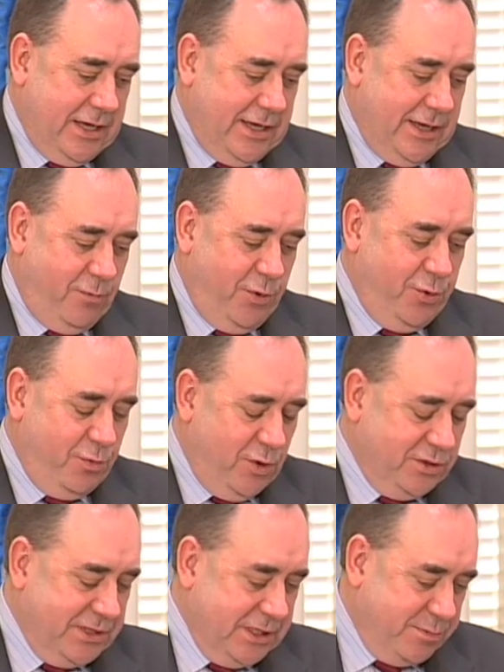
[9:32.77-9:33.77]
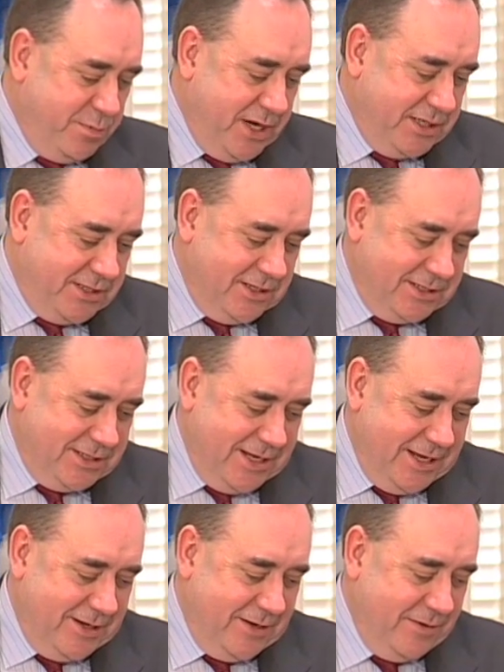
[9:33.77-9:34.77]
Woodrow Wilson, as president,
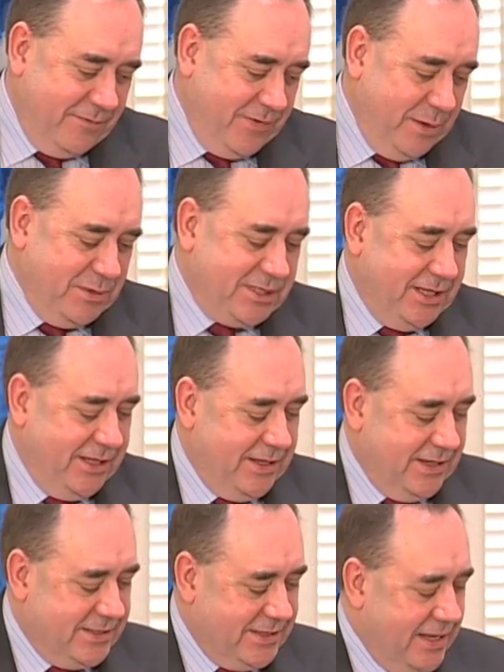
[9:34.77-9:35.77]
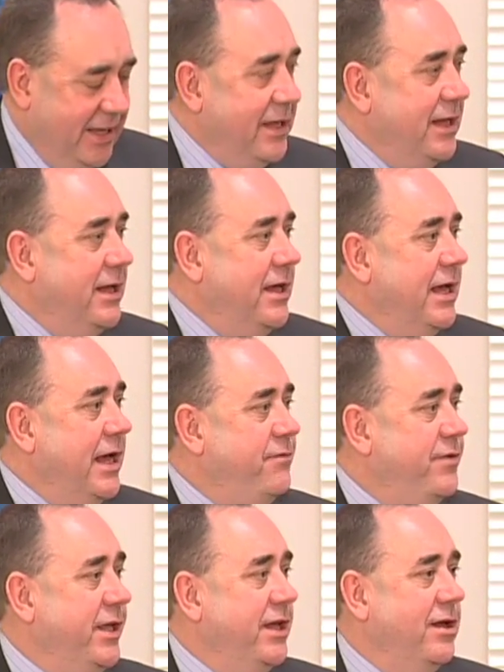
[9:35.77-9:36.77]
said famously that
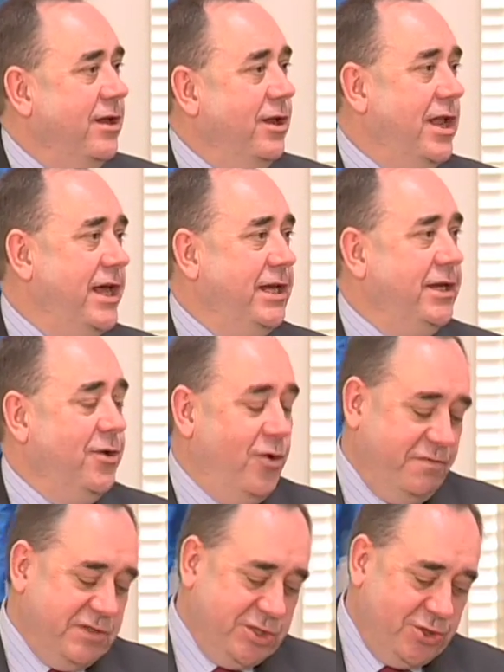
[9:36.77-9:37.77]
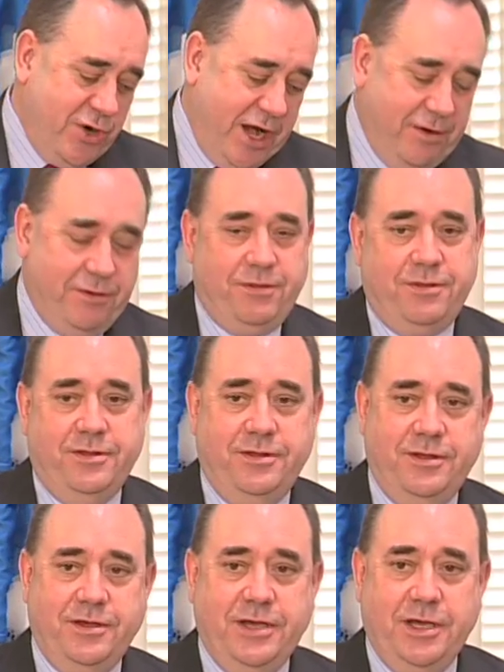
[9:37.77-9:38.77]
every line of strength
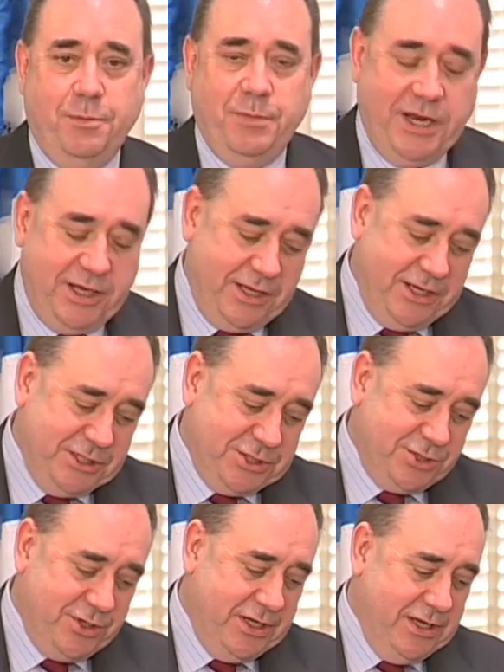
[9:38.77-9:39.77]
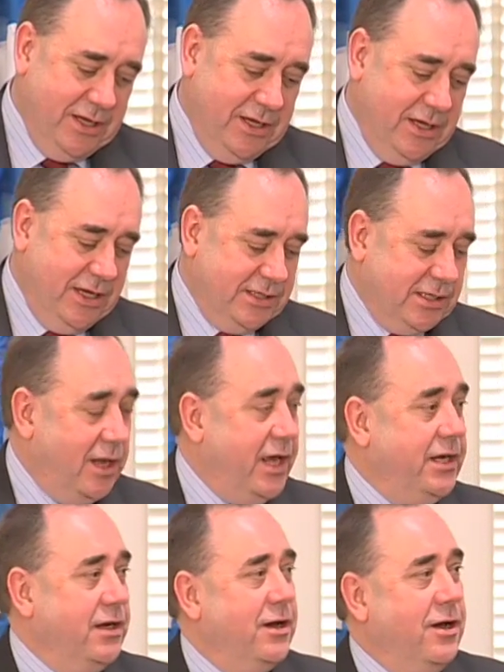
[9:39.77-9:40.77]
in American history is a
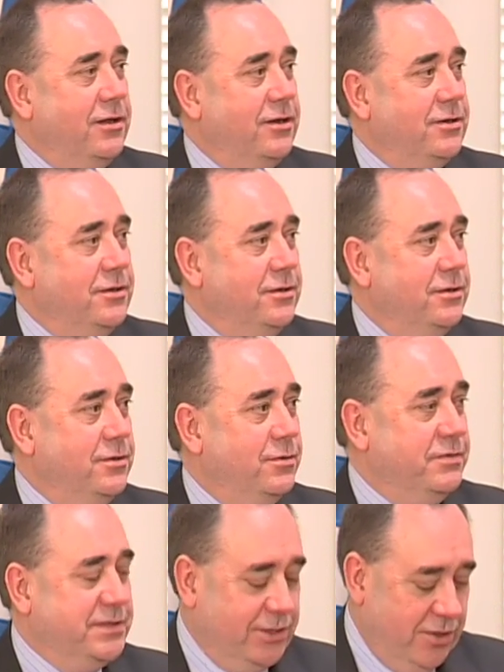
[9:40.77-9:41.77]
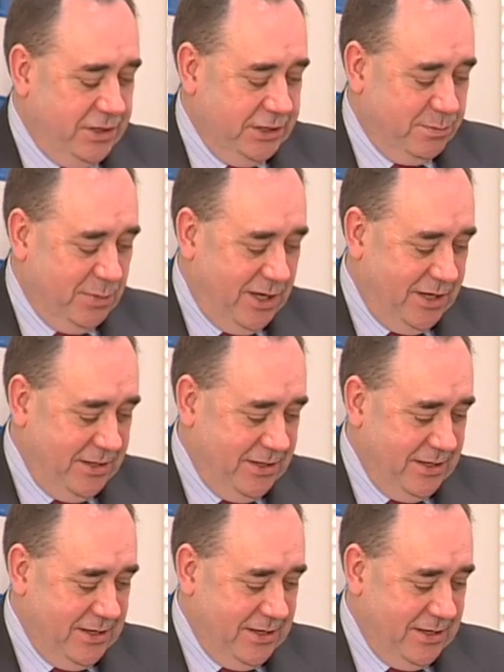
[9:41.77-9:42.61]
line coloured with Scottish blood.